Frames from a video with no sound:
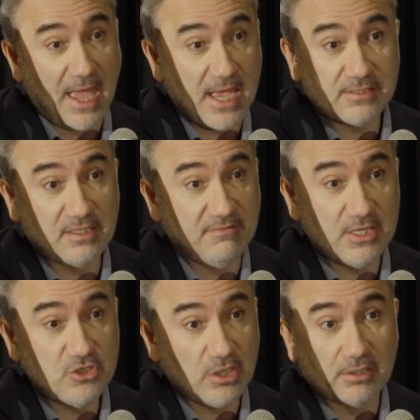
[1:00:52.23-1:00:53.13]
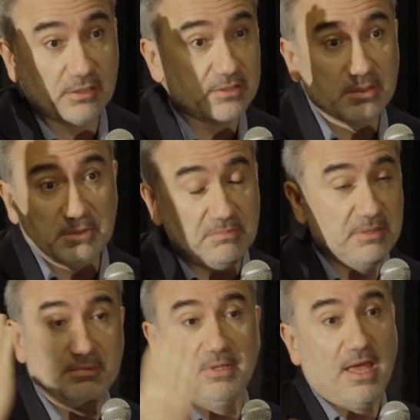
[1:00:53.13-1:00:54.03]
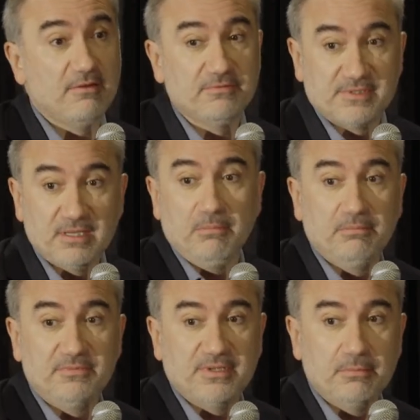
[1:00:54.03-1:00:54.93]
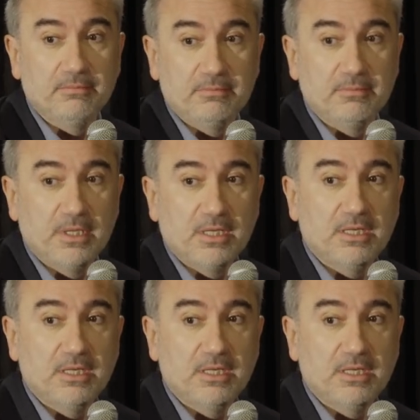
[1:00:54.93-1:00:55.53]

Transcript: Ask the evangelicals. I mean, people have some